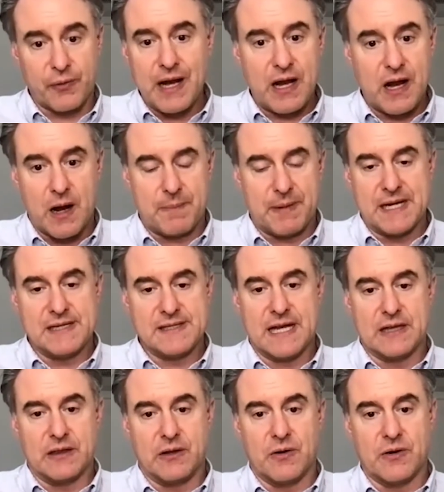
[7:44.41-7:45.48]
companies
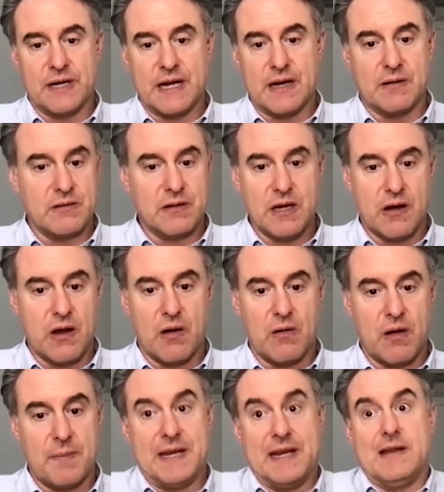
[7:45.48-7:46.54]
had learned
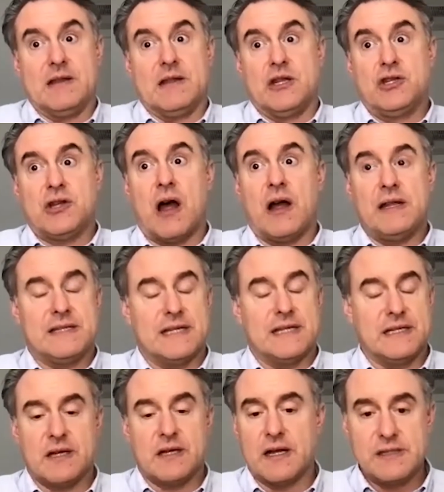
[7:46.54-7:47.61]
in, tons and
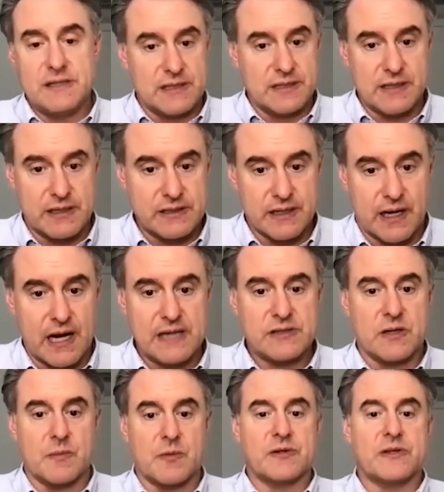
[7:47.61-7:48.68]
tons and tons of
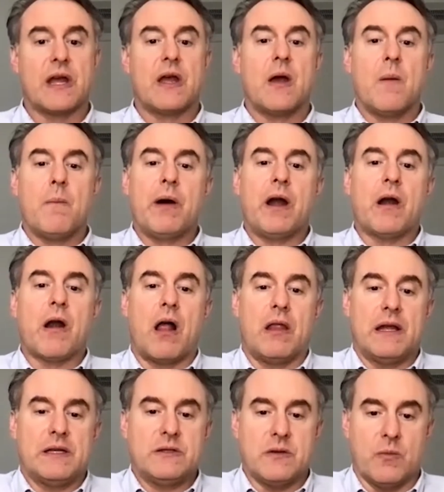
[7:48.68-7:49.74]
customers, put it all
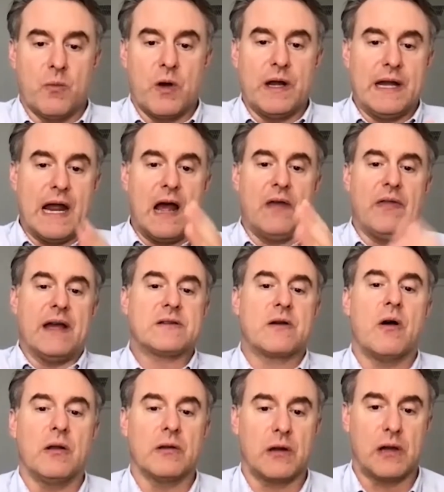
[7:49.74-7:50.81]
into one now that's
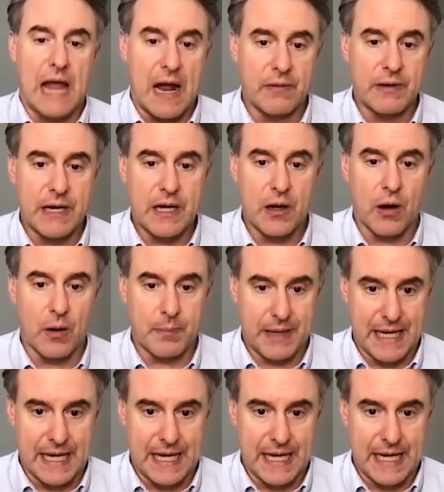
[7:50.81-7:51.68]
called Cloud ERP.